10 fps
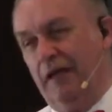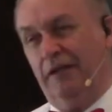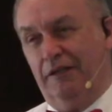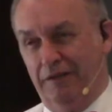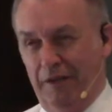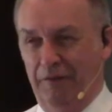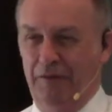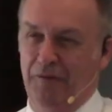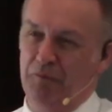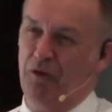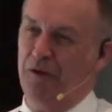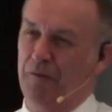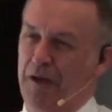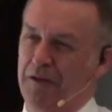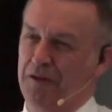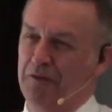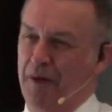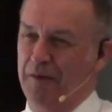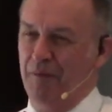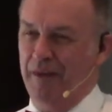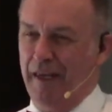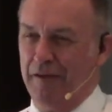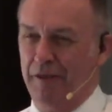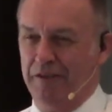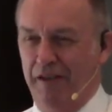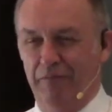Betty, falling, running through my database.